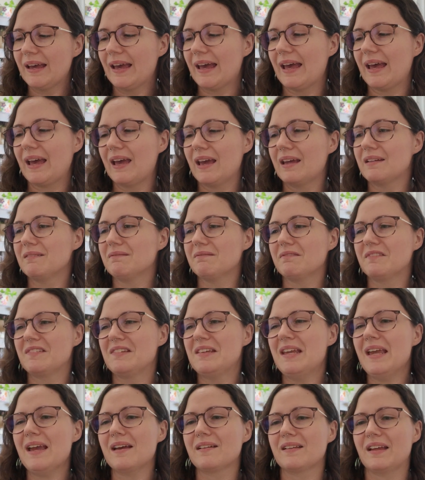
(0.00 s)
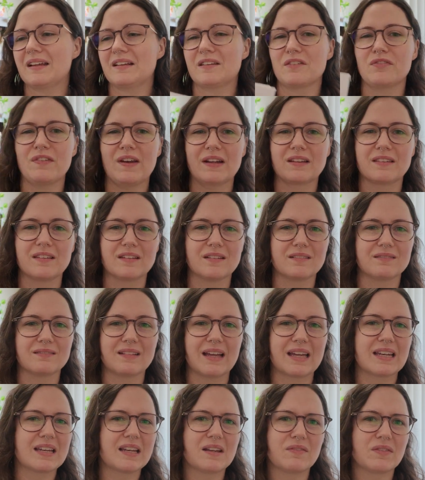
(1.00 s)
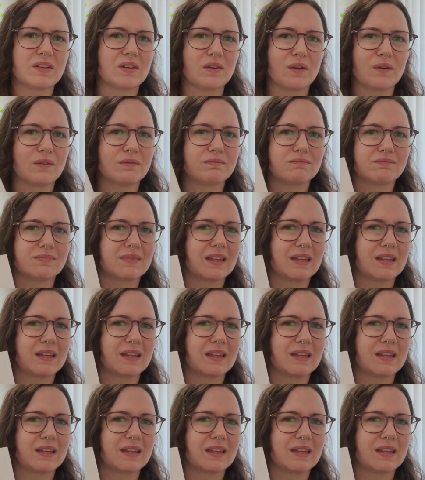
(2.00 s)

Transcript: And yeah, like the fact that I didn't even know